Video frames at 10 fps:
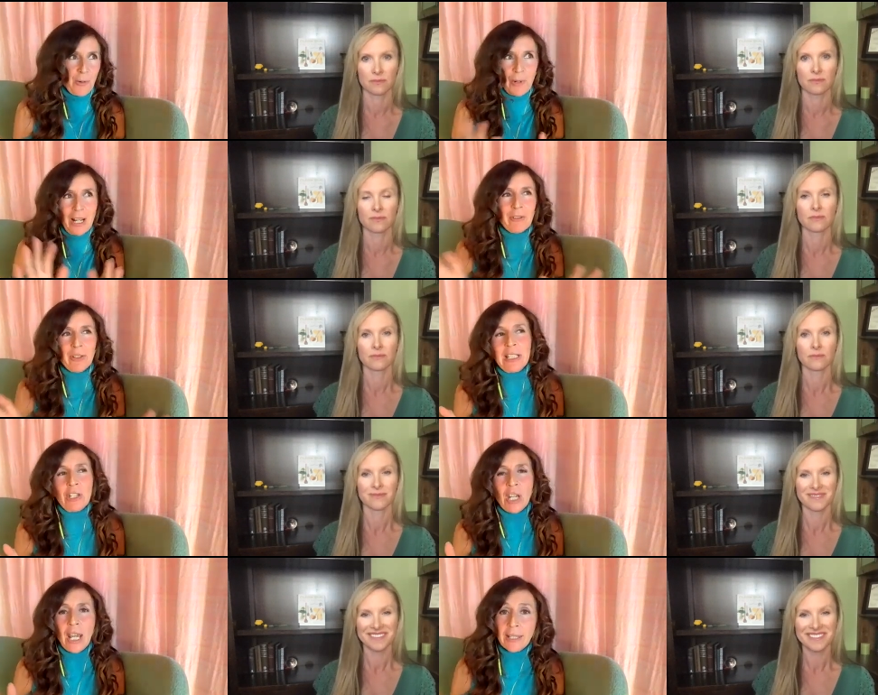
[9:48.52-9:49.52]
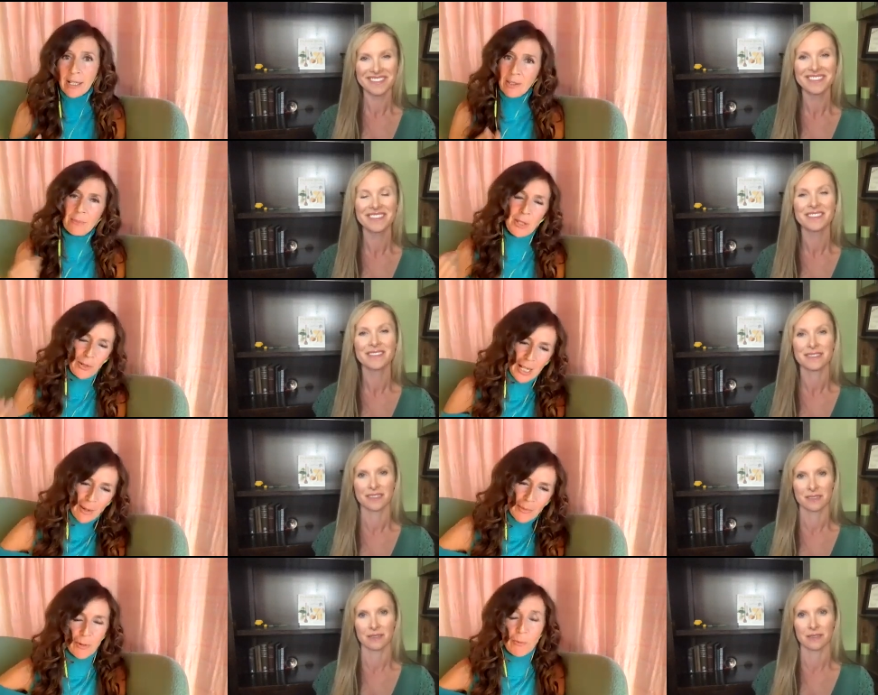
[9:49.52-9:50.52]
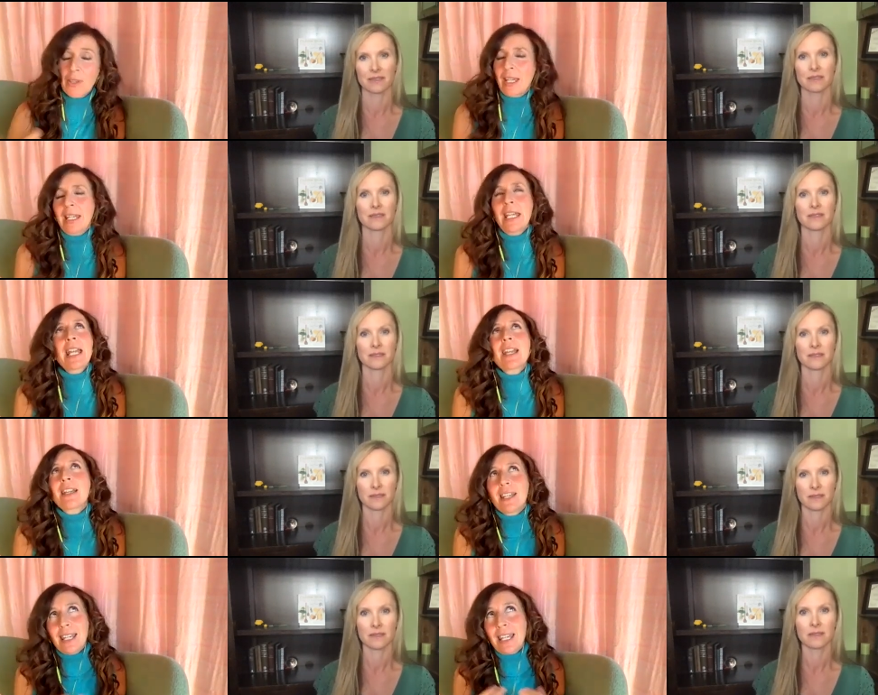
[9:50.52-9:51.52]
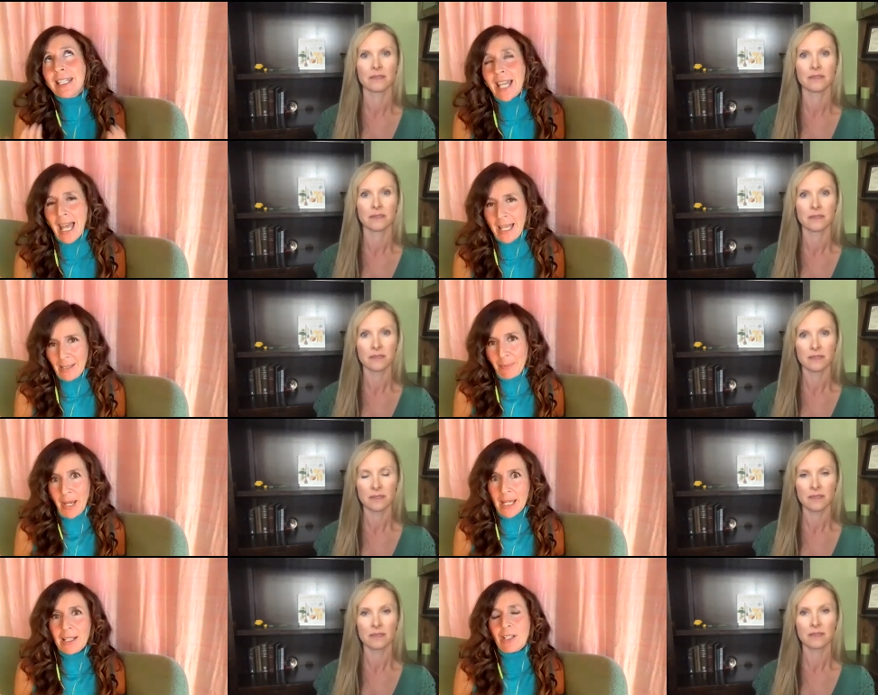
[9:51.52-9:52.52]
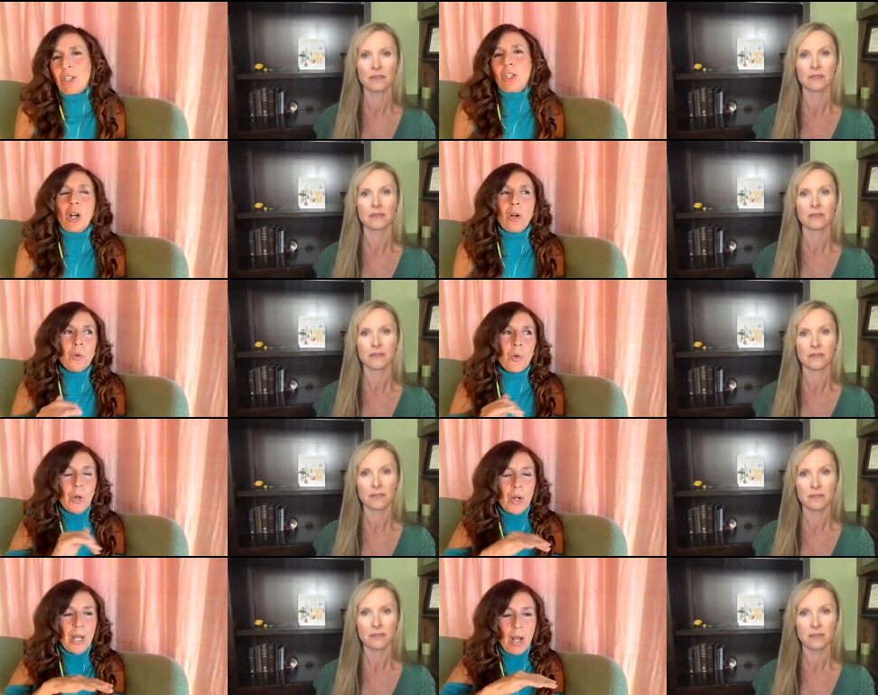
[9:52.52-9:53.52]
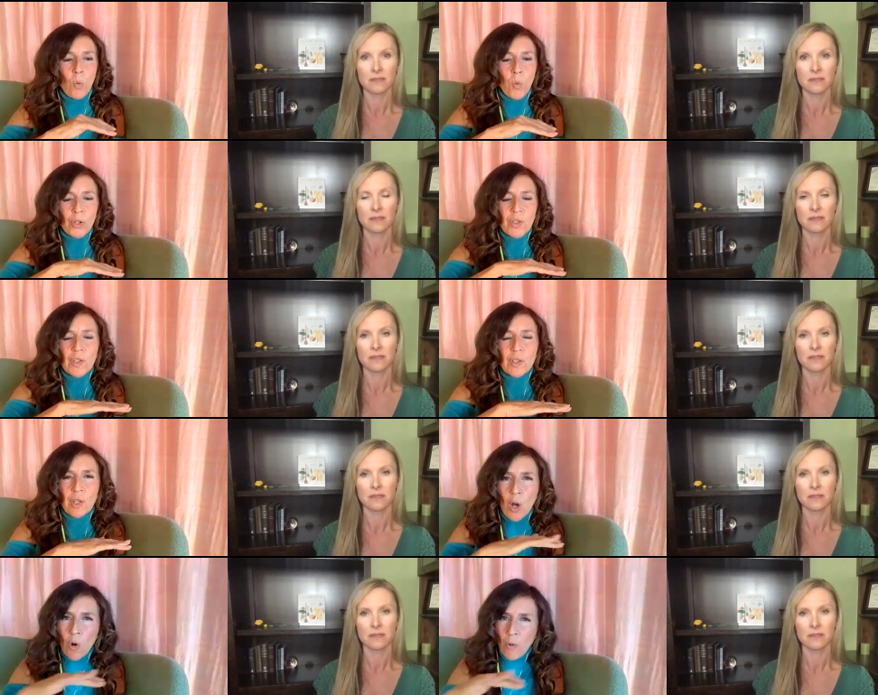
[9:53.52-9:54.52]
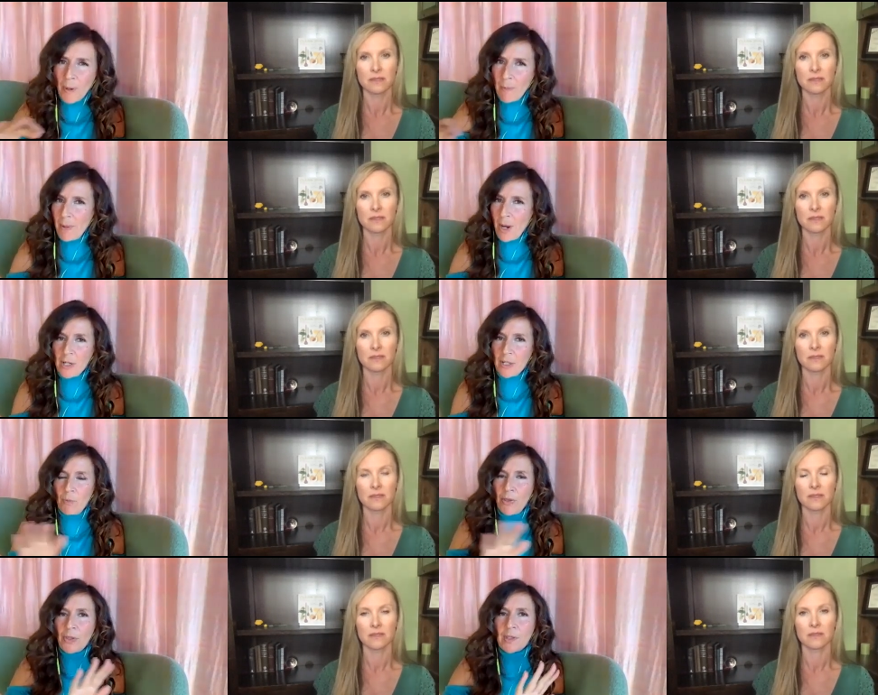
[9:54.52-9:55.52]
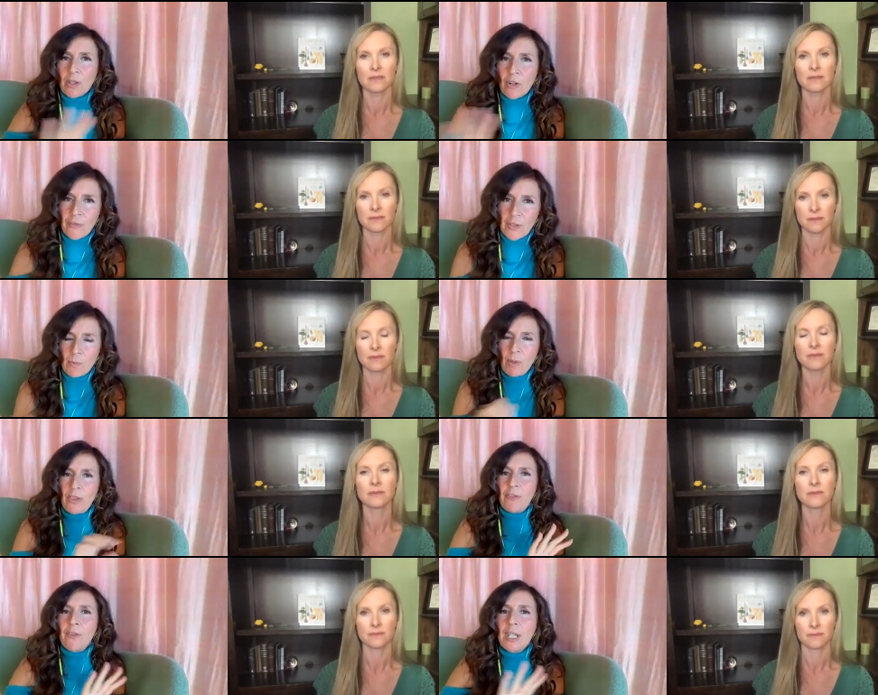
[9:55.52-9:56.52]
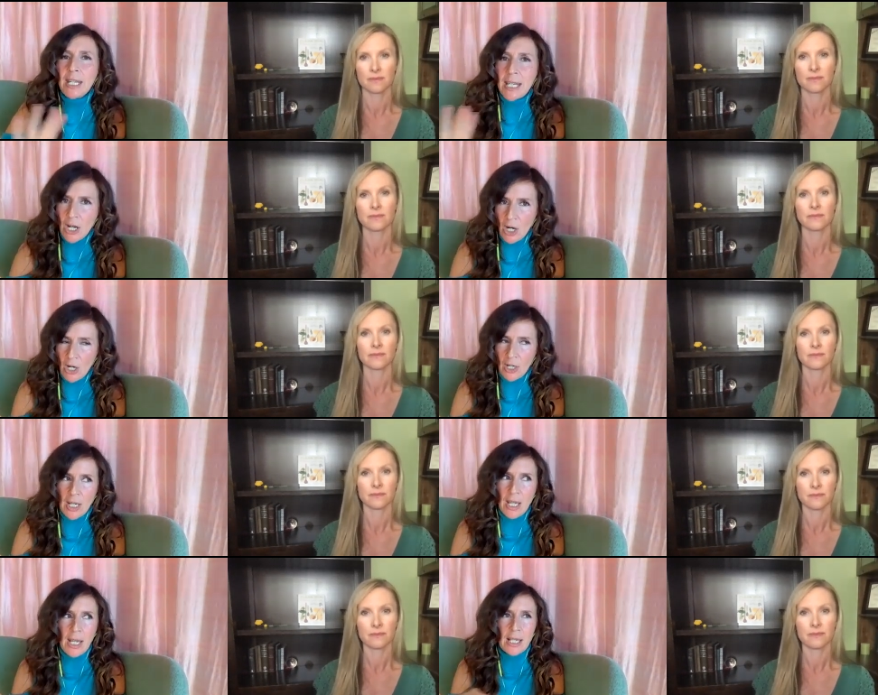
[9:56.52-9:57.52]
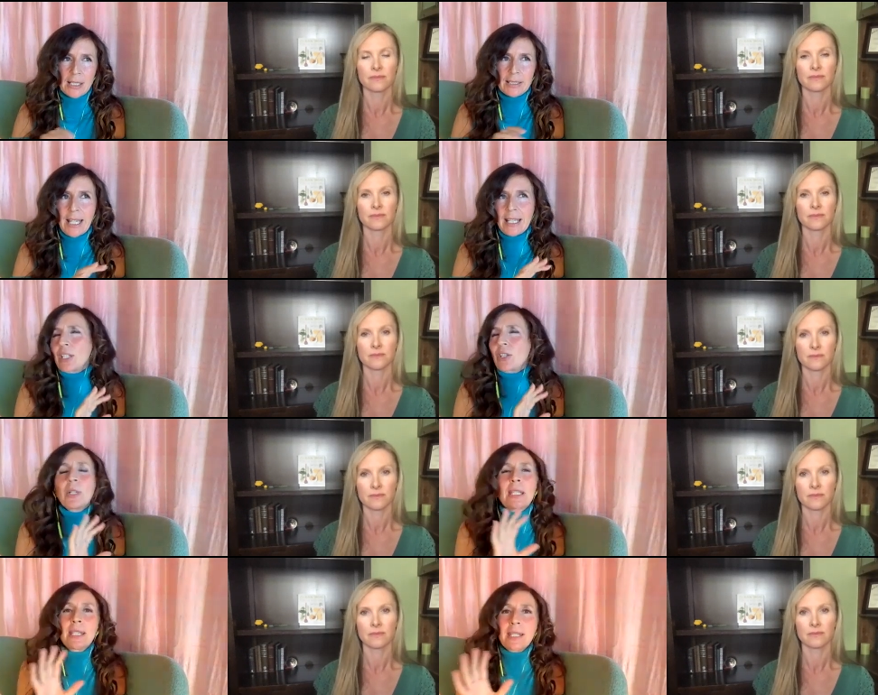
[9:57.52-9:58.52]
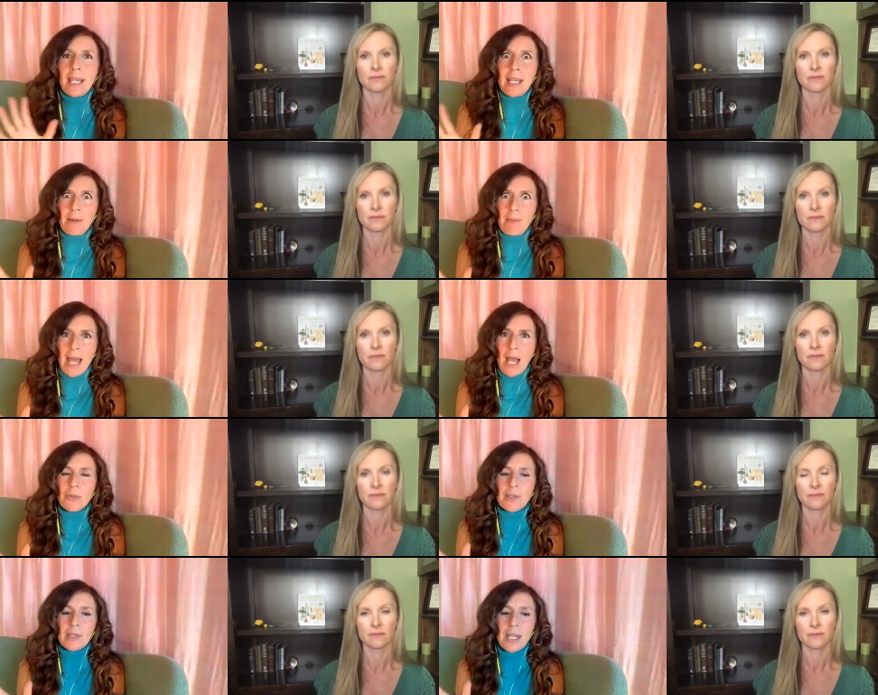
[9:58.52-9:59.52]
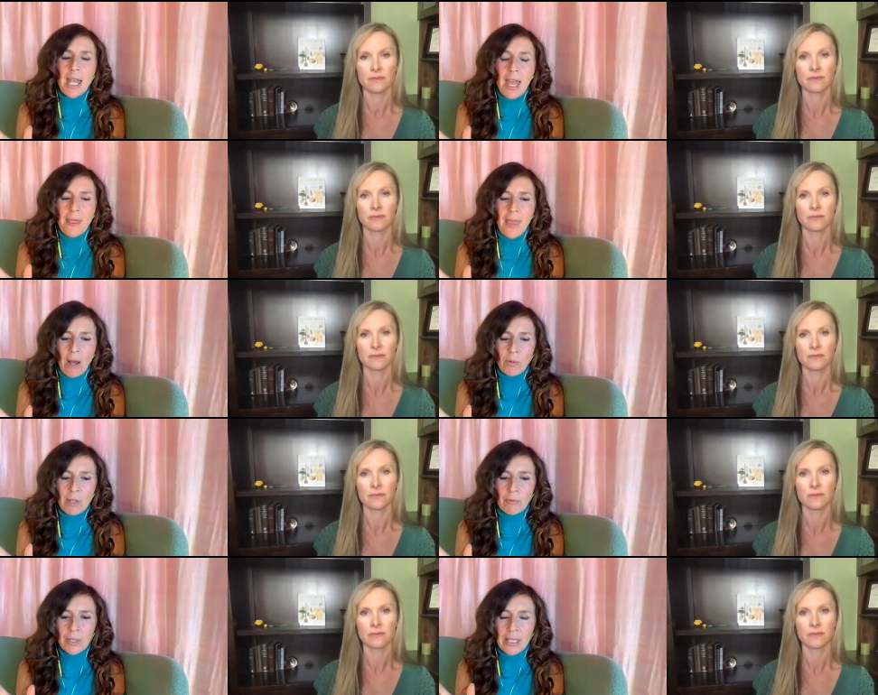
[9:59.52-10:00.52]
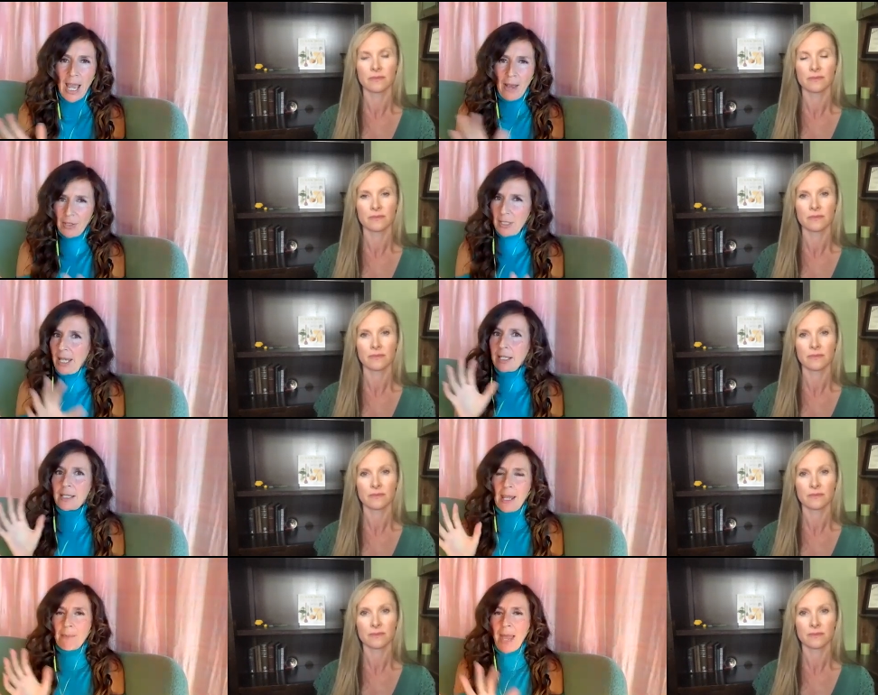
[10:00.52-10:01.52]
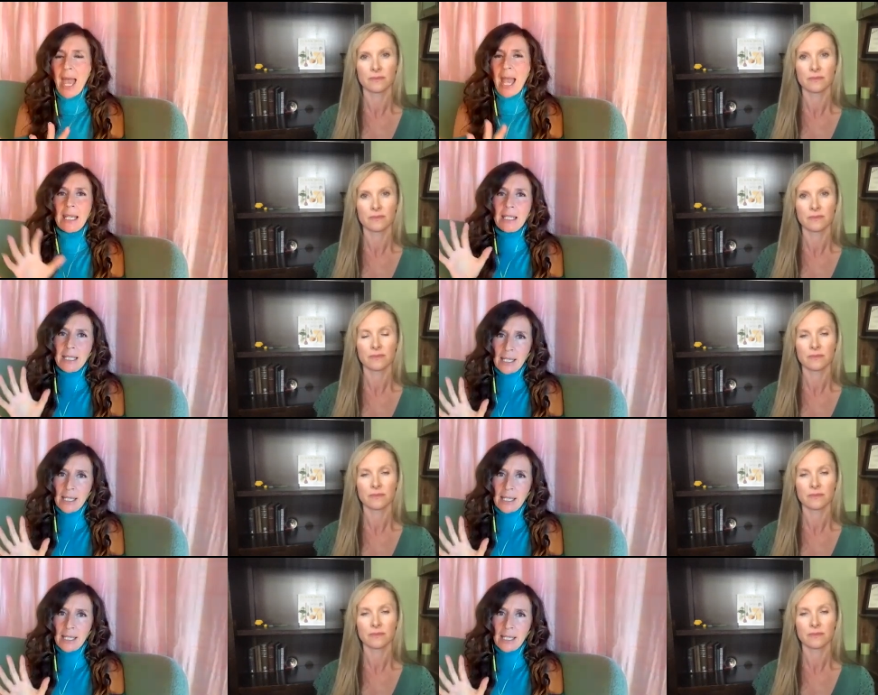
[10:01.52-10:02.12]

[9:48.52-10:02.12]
Speaker 1: or whatever cliché, like the beauty comes from within it does but you know we're so bombarded with the surface with the veneer like to insane amounts that we really have to like step back and